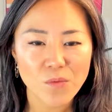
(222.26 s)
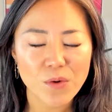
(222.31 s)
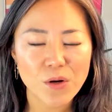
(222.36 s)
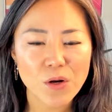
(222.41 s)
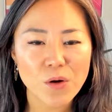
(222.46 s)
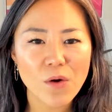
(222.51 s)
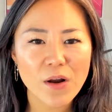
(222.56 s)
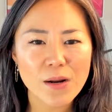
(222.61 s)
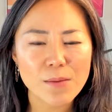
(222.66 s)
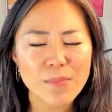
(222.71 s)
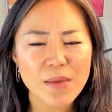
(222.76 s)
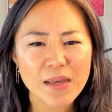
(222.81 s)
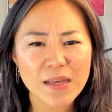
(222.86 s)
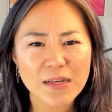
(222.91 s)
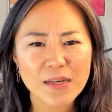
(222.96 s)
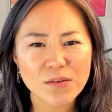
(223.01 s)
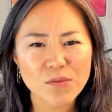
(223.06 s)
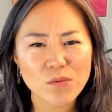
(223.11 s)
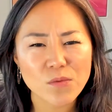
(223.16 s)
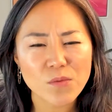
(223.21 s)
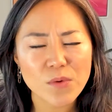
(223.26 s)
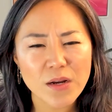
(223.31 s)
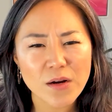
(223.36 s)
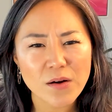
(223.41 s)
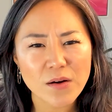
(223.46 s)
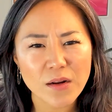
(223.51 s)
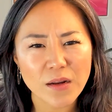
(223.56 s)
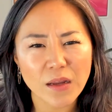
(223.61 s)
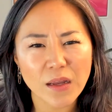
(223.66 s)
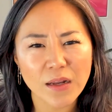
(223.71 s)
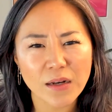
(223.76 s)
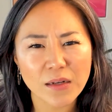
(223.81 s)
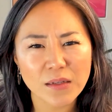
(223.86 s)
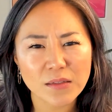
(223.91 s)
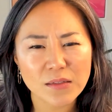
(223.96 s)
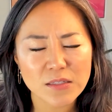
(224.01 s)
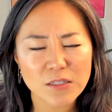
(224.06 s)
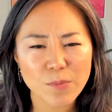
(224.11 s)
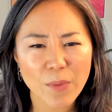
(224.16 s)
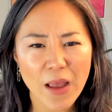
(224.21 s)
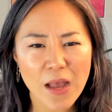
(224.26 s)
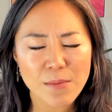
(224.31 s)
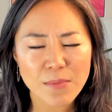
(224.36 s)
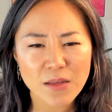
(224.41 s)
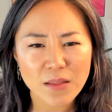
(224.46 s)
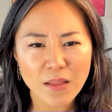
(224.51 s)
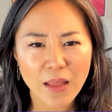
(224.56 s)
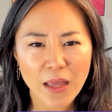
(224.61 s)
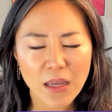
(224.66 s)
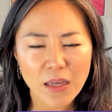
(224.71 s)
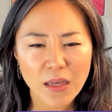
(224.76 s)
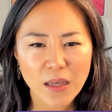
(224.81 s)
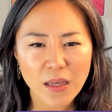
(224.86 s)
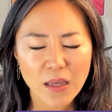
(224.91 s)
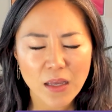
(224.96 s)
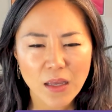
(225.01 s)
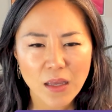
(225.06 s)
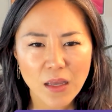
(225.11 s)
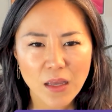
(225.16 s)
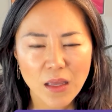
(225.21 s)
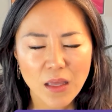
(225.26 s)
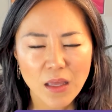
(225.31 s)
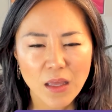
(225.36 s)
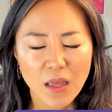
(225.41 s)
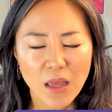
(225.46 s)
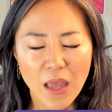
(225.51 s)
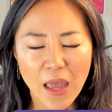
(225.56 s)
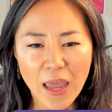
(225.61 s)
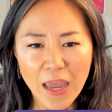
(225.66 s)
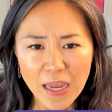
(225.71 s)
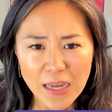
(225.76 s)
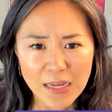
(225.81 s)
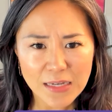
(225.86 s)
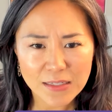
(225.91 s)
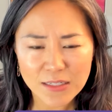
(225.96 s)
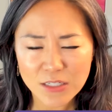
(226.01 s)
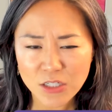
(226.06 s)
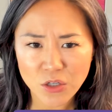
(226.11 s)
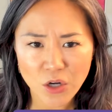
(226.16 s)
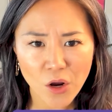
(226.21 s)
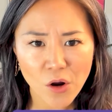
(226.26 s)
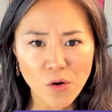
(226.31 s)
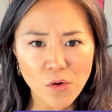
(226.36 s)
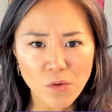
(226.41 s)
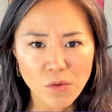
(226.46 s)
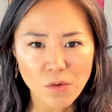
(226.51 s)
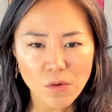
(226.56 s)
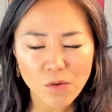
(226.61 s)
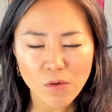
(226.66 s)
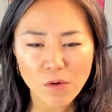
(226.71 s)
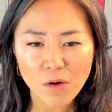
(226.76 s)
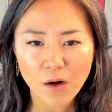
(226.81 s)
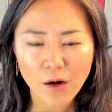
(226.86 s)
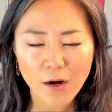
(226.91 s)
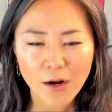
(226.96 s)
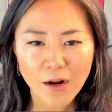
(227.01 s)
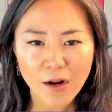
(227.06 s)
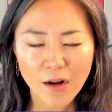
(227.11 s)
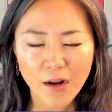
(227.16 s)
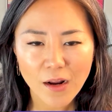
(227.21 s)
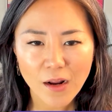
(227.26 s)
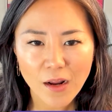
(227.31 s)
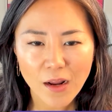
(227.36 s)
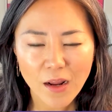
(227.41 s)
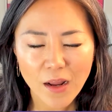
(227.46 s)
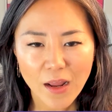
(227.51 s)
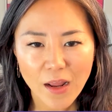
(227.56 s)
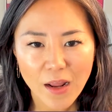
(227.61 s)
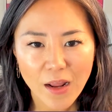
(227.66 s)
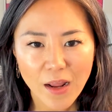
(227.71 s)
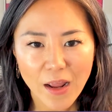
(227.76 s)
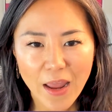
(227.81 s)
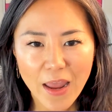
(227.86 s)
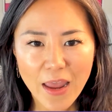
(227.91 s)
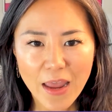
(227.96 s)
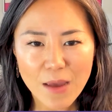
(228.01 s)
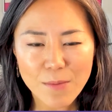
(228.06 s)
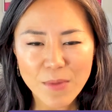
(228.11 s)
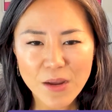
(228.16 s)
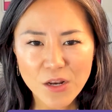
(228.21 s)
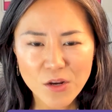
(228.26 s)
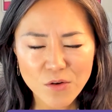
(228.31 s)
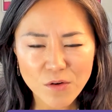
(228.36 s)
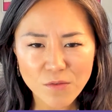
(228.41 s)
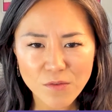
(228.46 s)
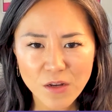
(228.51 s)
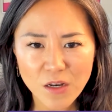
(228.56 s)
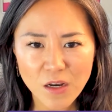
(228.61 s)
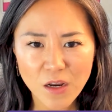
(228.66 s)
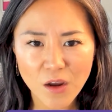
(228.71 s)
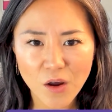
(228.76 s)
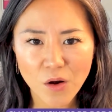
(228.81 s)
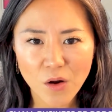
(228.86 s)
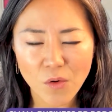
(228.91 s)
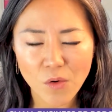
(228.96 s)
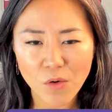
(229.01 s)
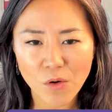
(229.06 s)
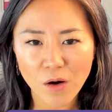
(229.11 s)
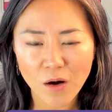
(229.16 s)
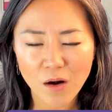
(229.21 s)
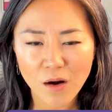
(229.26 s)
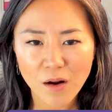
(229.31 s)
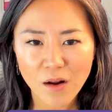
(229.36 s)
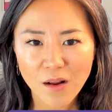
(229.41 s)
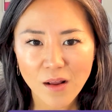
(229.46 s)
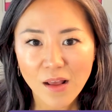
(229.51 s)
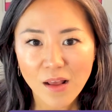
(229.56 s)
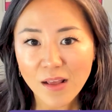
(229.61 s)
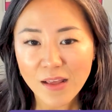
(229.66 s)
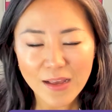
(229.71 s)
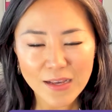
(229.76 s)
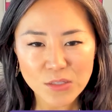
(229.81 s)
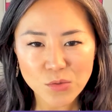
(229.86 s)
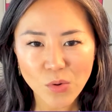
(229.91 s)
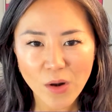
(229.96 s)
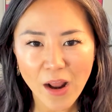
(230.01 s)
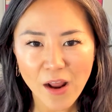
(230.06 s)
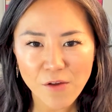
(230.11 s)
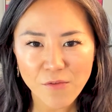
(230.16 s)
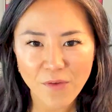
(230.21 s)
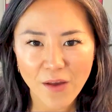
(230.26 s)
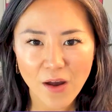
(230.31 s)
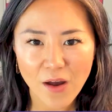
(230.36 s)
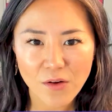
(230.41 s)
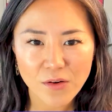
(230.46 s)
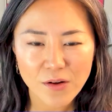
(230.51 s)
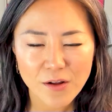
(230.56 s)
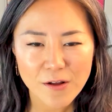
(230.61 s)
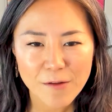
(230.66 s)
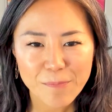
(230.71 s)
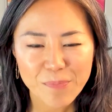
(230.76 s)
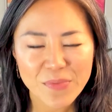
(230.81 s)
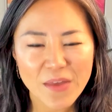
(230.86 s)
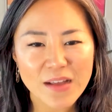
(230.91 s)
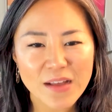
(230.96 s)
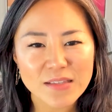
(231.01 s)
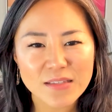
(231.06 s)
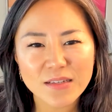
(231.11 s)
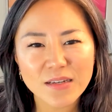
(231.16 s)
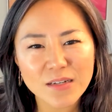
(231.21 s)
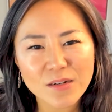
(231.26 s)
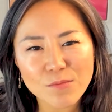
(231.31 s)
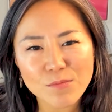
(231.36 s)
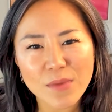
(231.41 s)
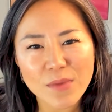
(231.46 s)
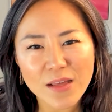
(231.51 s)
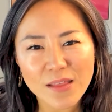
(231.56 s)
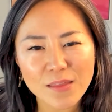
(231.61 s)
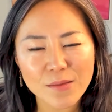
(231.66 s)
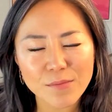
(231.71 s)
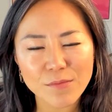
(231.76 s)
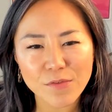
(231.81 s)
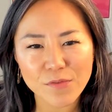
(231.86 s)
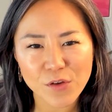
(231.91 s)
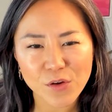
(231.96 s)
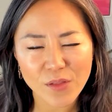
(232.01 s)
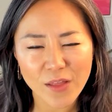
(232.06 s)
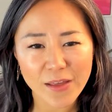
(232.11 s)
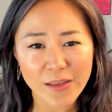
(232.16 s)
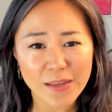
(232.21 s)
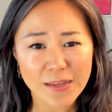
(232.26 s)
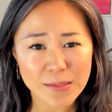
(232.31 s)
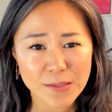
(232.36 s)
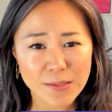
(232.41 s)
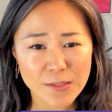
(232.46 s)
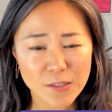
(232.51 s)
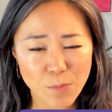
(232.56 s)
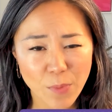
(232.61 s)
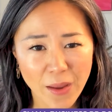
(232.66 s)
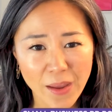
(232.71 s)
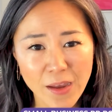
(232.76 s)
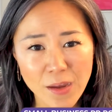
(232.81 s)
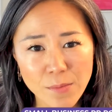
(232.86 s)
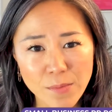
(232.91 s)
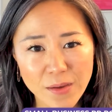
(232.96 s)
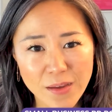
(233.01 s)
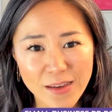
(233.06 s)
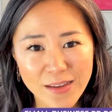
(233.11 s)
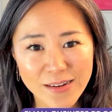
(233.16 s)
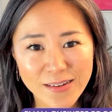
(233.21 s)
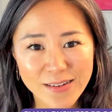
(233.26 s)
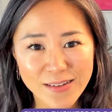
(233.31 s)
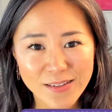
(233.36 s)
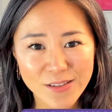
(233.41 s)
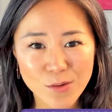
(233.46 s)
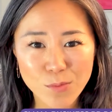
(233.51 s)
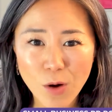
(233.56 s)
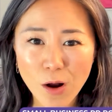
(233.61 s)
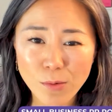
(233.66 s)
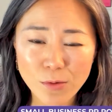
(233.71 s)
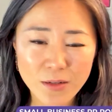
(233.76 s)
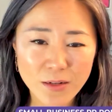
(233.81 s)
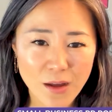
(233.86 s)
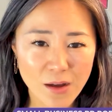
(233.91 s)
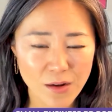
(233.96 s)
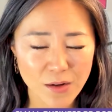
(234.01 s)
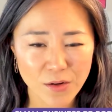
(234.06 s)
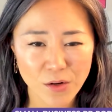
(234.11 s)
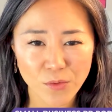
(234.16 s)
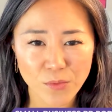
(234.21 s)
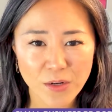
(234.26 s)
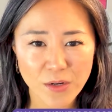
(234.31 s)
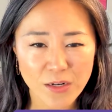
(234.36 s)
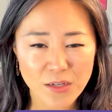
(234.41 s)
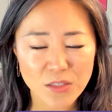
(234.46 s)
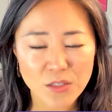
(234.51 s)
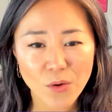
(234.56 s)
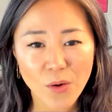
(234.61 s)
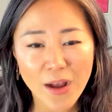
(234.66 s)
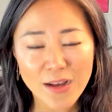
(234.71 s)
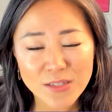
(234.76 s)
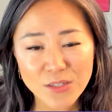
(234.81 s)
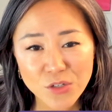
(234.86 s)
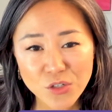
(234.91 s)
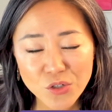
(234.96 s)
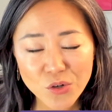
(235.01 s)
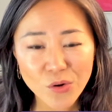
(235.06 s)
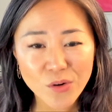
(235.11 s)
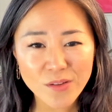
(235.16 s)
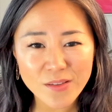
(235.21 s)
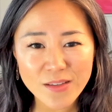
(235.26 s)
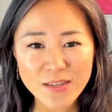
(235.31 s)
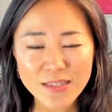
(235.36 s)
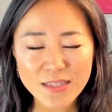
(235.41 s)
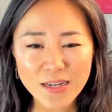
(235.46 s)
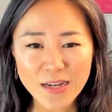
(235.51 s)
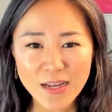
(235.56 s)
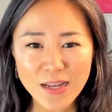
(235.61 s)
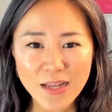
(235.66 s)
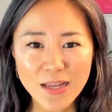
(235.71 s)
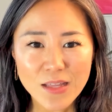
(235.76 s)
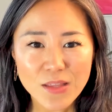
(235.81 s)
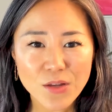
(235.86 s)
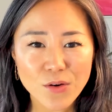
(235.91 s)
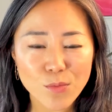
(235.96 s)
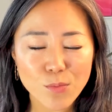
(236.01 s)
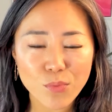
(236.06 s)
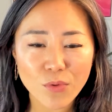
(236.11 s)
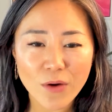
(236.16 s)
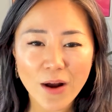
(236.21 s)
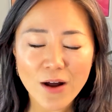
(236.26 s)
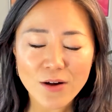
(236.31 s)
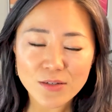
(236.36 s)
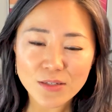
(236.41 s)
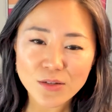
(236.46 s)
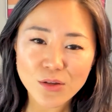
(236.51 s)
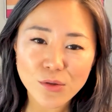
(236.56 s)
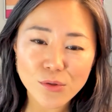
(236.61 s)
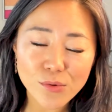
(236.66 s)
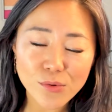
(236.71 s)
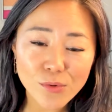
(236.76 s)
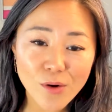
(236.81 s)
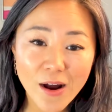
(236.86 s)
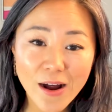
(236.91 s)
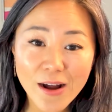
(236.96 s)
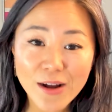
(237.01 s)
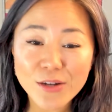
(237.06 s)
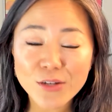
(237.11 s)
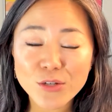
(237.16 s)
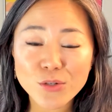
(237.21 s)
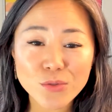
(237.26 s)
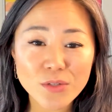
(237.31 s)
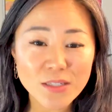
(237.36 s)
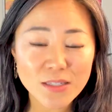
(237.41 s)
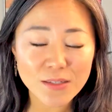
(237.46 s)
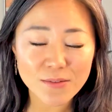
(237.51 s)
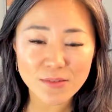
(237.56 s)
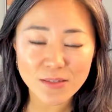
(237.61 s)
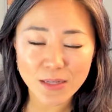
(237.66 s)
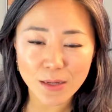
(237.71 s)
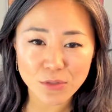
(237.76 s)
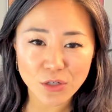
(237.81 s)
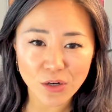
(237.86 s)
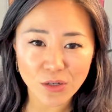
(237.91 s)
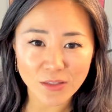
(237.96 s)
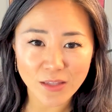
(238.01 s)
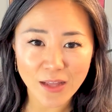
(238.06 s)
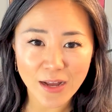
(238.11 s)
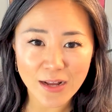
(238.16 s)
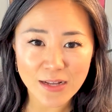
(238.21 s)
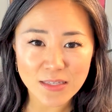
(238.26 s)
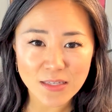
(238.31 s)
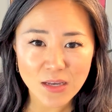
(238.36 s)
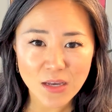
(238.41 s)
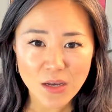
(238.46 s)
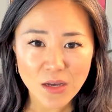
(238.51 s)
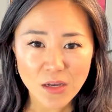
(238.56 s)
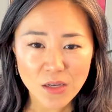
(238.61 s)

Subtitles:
We don't want to make it weird and spammy like, hey, did you know? Or, hey, I made you a video. Or, guess what I found? That's going to make them feel like it's spam and they're probably not going to read it. So as a journalist, they're browsing through hundreds of subject lines.